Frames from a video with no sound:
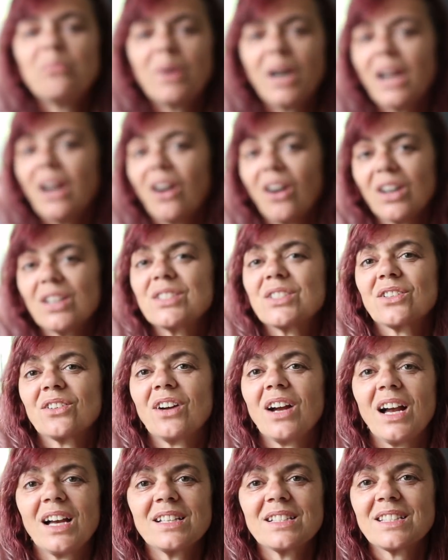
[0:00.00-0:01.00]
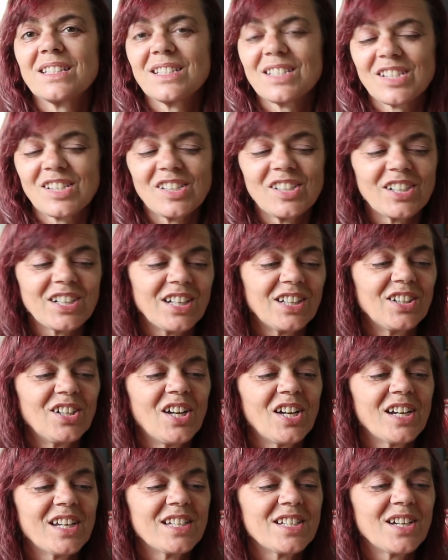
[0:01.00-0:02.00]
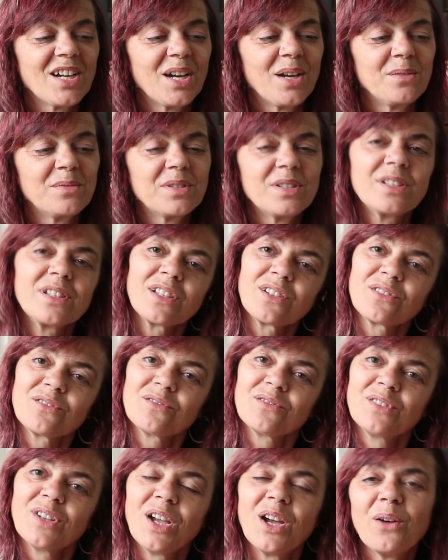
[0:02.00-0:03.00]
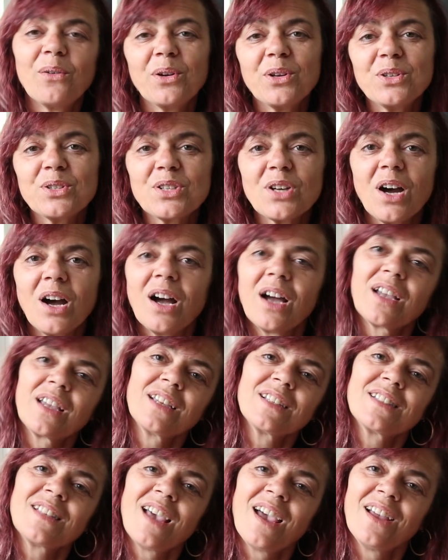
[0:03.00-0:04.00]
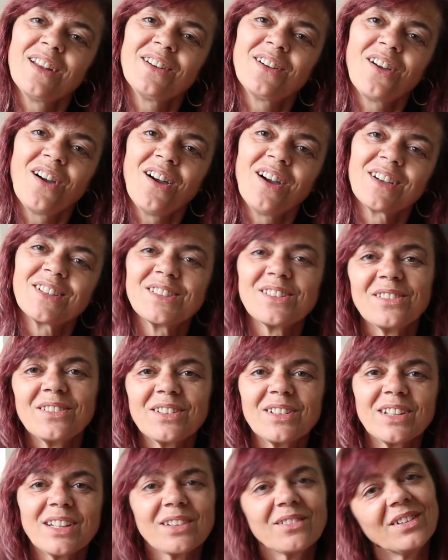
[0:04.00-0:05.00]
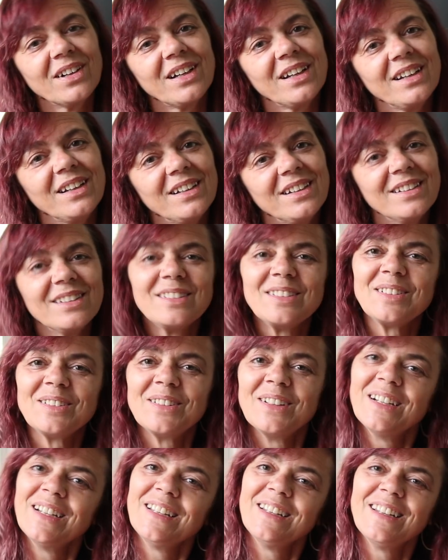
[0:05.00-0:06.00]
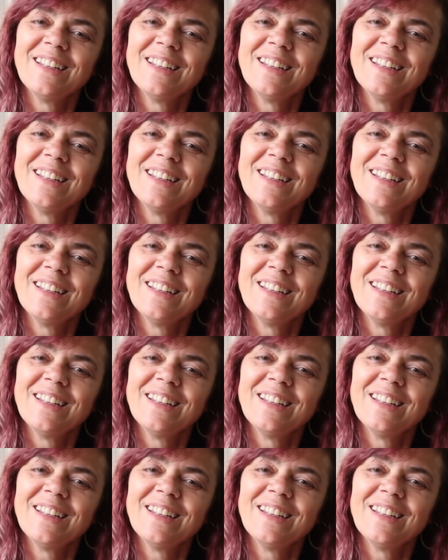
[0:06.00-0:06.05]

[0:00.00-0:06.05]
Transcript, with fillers: my Oscar has this look a lot of times. He's like when you talk his head cocks over like what? What?